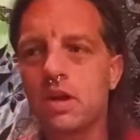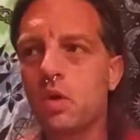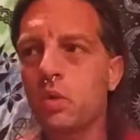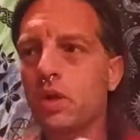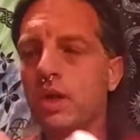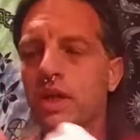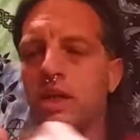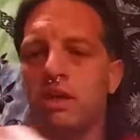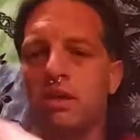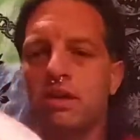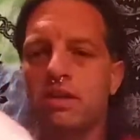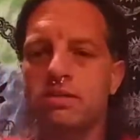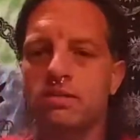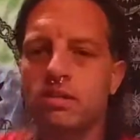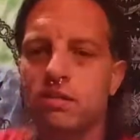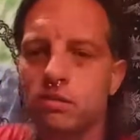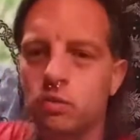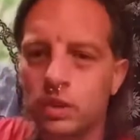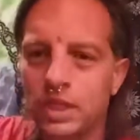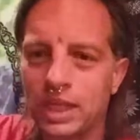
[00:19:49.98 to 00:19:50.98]
We can heal
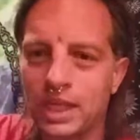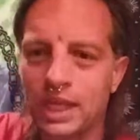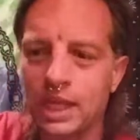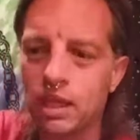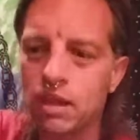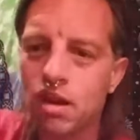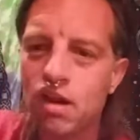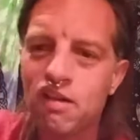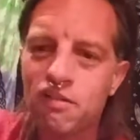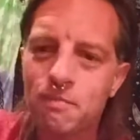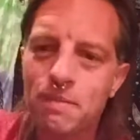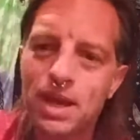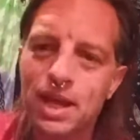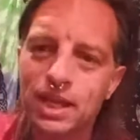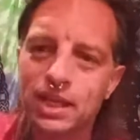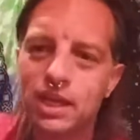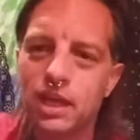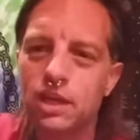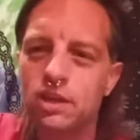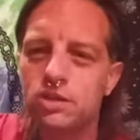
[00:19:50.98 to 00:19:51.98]
ourselves. We can get off
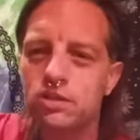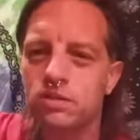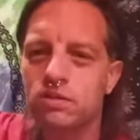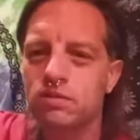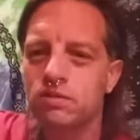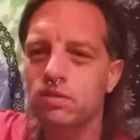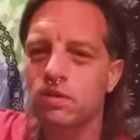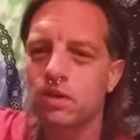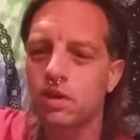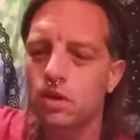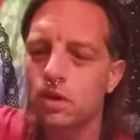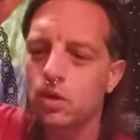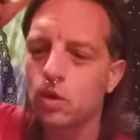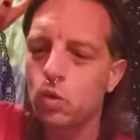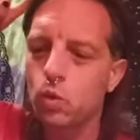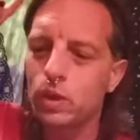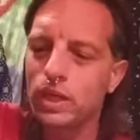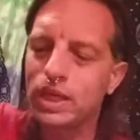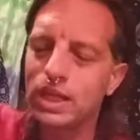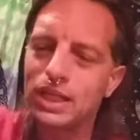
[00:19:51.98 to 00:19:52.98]
medications.
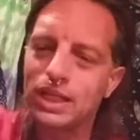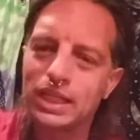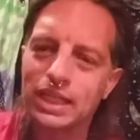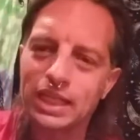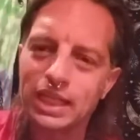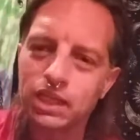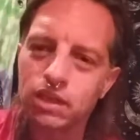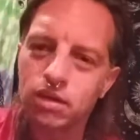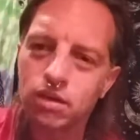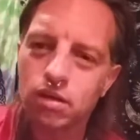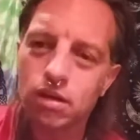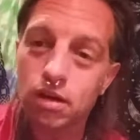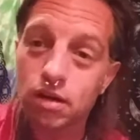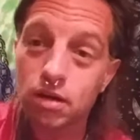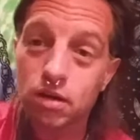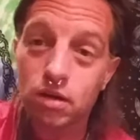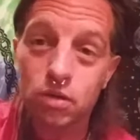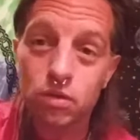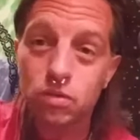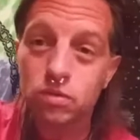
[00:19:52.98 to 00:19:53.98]
We can heal
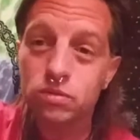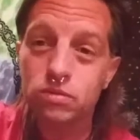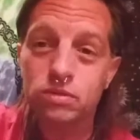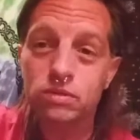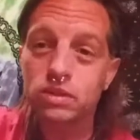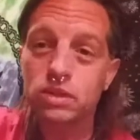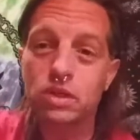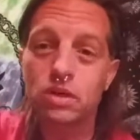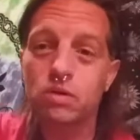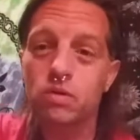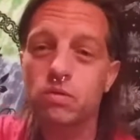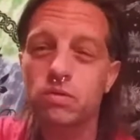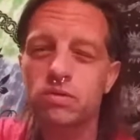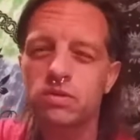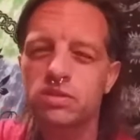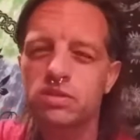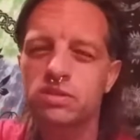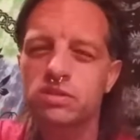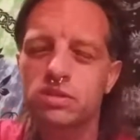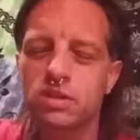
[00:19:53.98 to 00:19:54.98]
our own, you know,
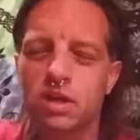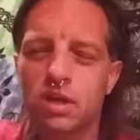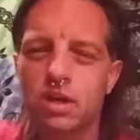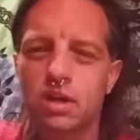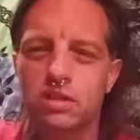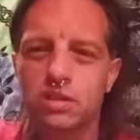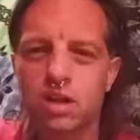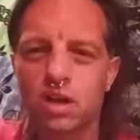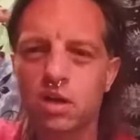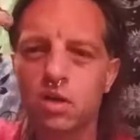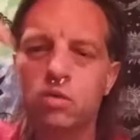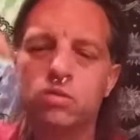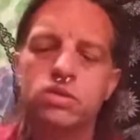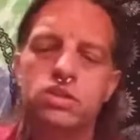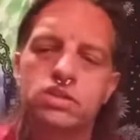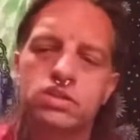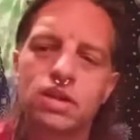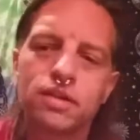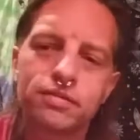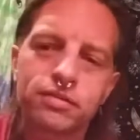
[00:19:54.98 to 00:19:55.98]
uh, our own
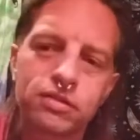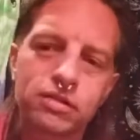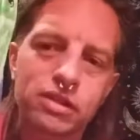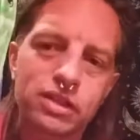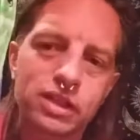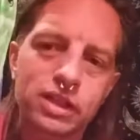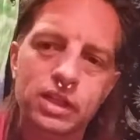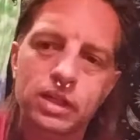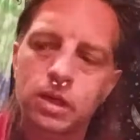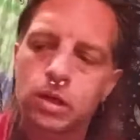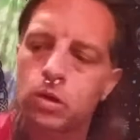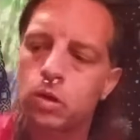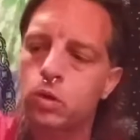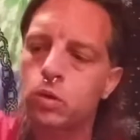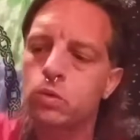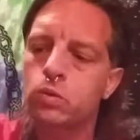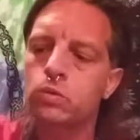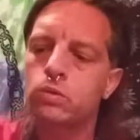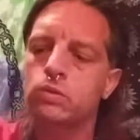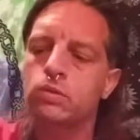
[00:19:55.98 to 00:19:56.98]
suffering and our
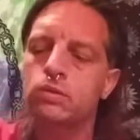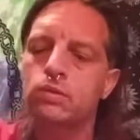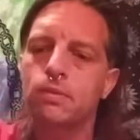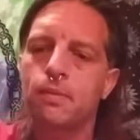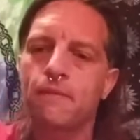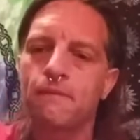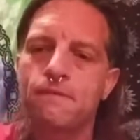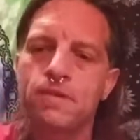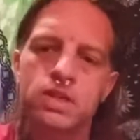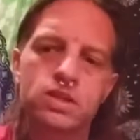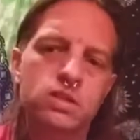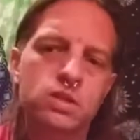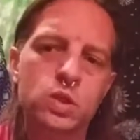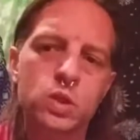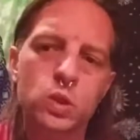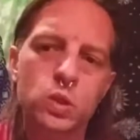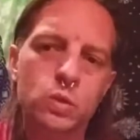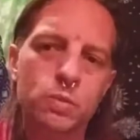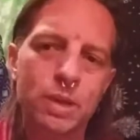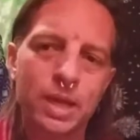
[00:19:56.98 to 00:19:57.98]
own
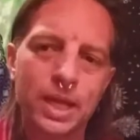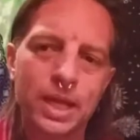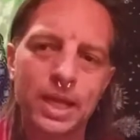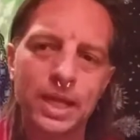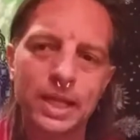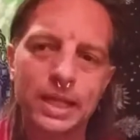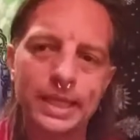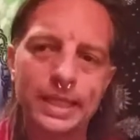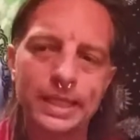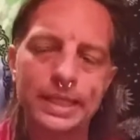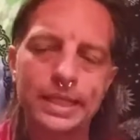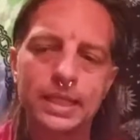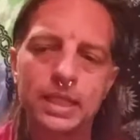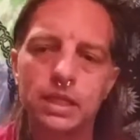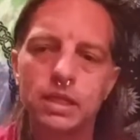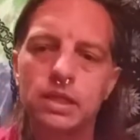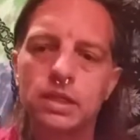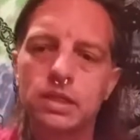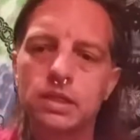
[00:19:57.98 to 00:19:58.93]
physical pain, and